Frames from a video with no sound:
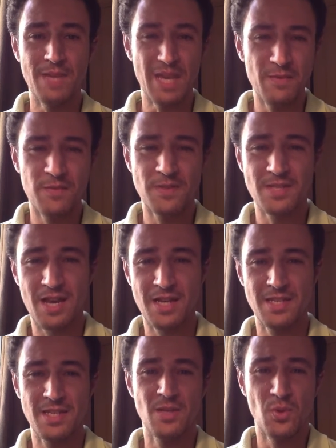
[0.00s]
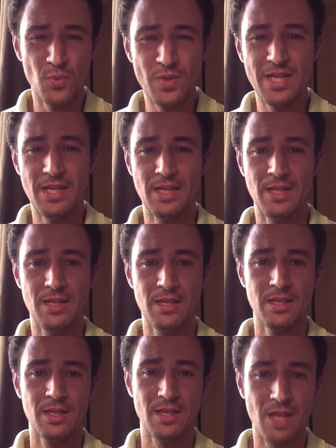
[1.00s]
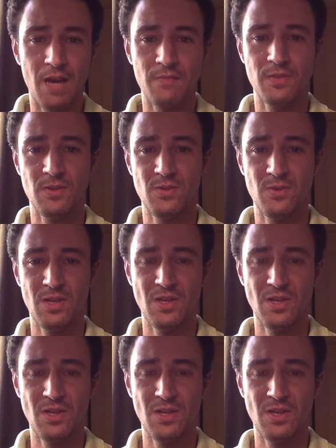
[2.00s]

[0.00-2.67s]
emphasizing really love you,